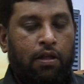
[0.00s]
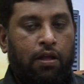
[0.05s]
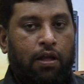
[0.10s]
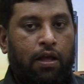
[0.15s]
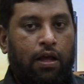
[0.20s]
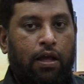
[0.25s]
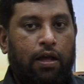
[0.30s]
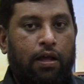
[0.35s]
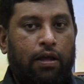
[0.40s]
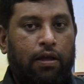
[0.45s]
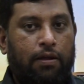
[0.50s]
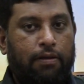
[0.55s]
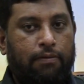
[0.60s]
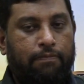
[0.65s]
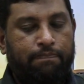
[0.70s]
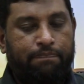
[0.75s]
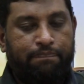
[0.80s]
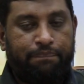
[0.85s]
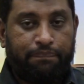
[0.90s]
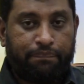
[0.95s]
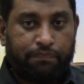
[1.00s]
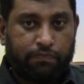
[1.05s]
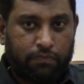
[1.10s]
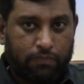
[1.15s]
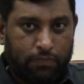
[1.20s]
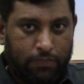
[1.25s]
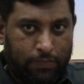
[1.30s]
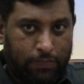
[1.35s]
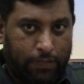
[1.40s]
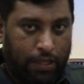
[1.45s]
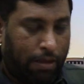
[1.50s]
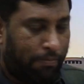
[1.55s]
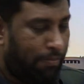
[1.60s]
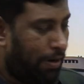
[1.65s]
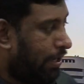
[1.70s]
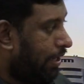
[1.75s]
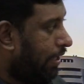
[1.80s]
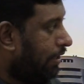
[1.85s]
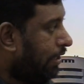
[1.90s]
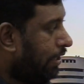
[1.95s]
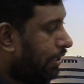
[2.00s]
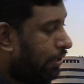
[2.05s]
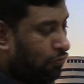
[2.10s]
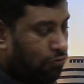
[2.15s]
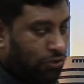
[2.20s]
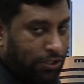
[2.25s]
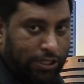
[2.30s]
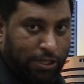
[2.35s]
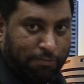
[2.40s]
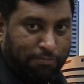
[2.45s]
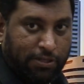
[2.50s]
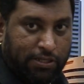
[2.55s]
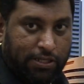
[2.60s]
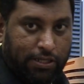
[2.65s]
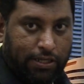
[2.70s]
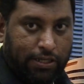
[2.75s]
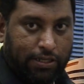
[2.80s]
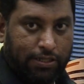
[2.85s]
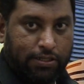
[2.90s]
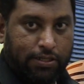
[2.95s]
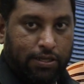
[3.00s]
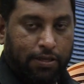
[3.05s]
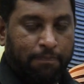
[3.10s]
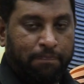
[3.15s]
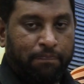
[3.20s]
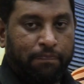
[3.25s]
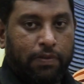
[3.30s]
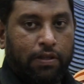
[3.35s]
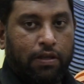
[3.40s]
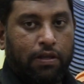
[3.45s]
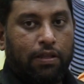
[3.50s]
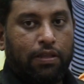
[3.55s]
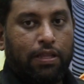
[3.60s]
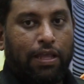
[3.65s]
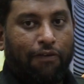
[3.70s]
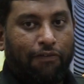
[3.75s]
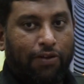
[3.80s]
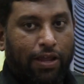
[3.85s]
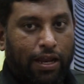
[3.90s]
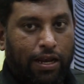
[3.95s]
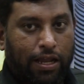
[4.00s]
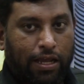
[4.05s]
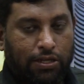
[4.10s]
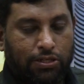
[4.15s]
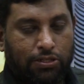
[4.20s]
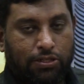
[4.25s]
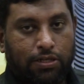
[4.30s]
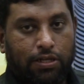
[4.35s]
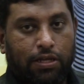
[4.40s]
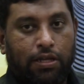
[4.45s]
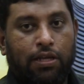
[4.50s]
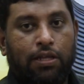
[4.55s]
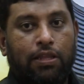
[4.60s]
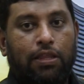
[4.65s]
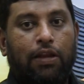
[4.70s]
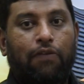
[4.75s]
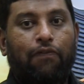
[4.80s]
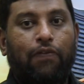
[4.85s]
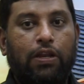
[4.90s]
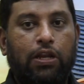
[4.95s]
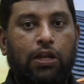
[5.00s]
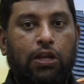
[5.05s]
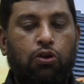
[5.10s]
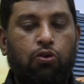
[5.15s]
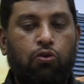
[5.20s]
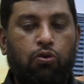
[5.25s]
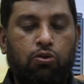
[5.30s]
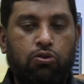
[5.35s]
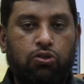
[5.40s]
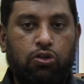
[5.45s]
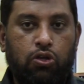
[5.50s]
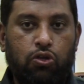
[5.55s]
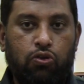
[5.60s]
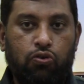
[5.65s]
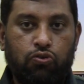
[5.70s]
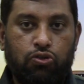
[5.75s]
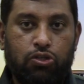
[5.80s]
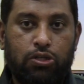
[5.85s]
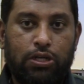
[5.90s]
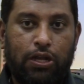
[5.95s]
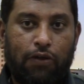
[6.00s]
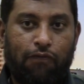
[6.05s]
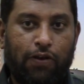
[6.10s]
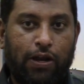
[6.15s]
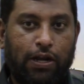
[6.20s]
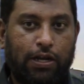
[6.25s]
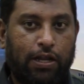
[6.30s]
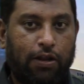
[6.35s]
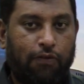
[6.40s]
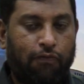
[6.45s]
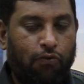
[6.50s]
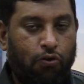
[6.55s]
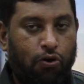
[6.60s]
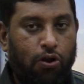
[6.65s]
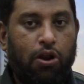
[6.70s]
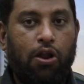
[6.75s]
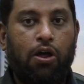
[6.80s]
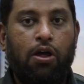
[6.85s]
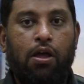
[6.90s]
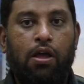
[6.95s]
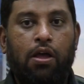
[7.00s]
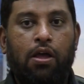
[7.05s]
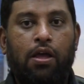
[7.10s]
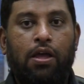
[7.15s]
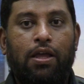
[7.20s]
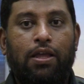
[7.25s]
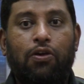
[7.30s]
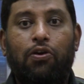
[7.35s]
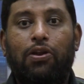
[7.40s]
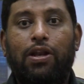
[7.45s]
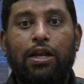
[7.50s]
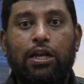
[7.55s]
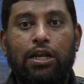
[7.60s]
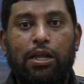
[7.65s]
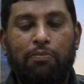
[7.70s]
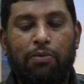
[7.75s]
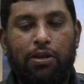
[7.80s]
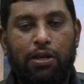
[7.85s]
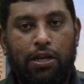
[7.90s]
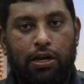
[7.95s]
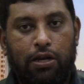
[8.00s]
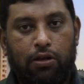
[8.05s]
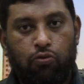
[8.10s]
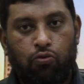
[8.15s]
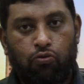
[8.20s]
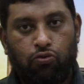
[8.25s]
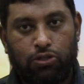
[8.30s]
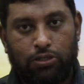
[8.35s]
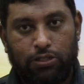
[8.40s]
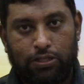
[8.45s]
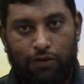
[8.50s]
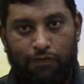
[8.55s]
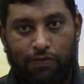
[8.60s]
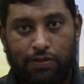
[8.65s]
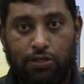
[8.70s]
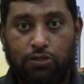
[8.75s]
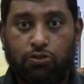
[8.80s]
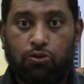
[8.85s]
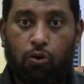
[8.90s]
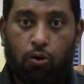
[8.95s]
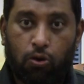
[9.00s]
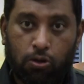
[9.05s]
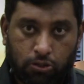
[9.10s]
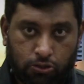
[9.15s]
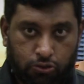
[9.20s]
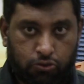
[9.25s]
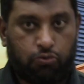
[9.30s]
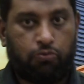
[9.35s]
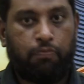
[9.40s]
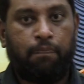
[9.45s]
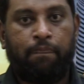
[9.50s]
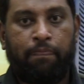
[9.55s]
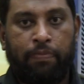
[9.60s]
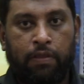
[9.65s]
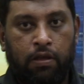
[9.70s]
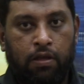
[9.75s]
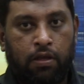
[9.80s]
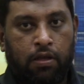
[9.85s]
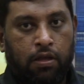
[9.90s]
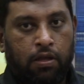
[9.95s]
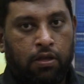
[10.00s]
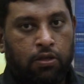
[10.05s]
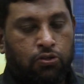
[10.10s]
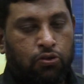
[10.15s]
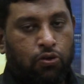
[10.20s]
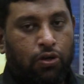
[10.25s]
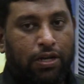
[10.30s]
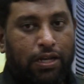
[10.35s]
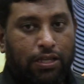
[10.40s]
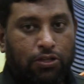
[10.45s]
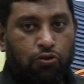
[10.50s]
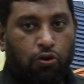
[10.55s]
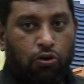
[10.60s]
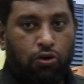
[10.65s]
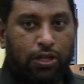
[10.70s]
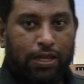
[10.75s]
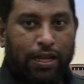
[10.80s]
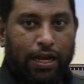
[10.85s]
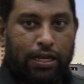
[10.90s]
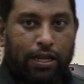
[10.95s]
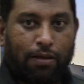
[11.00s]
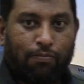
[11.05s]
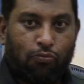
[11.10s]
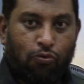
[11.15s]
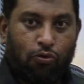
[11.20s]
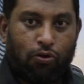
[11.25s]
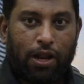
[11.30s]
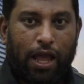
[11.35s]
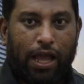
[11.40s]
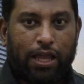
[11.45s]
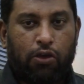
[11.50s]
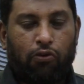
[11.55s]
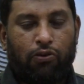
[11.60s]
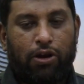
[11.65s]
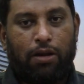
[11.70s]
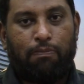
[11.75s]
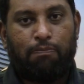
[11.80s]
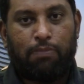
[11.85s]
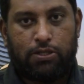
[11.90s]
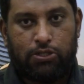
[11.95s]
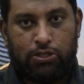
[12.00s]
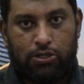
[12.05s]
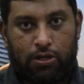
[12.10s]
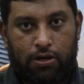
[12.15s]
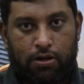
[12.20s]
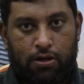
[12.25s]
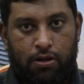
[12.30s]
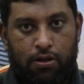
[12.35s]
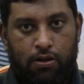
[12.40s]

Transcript: But in the new GDP series, they have realized that we need to also use a deflator for your intermediate goods and services also. So it is going to get a more accurate picture